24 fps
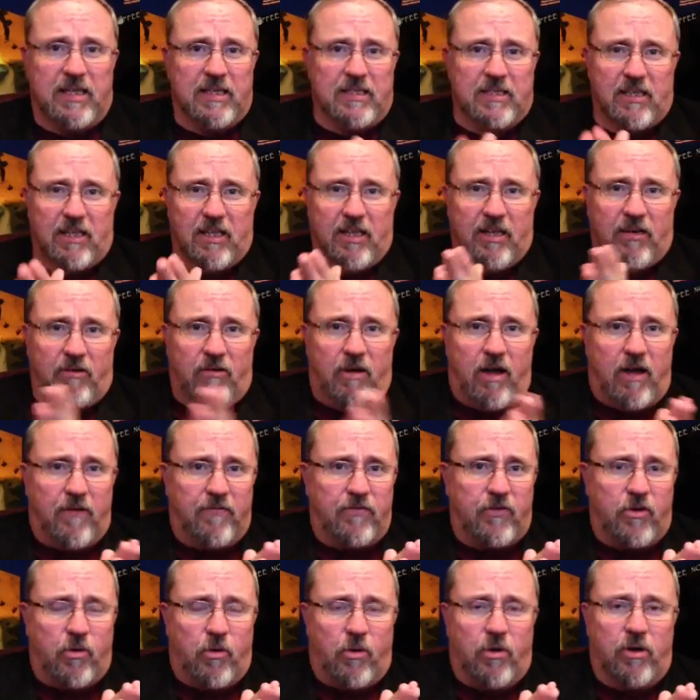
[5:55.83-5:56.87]
It's a little
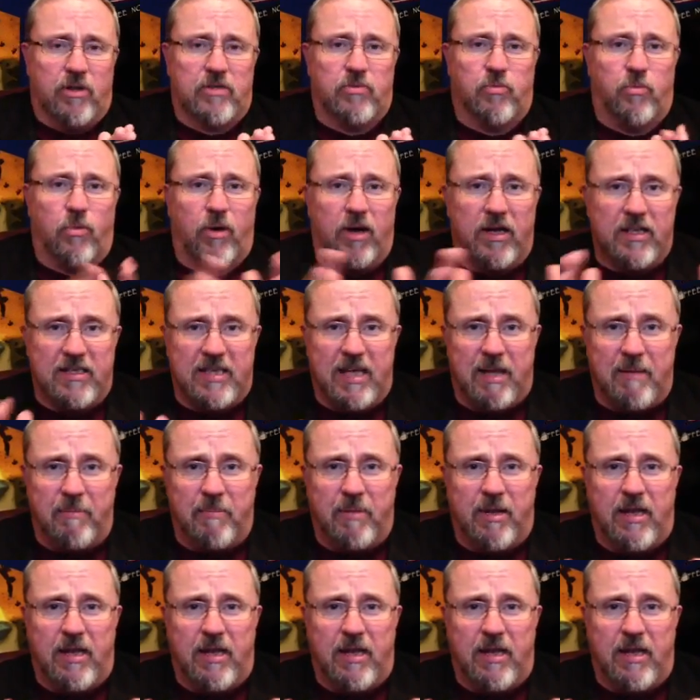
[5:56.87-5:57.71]
off course. What does that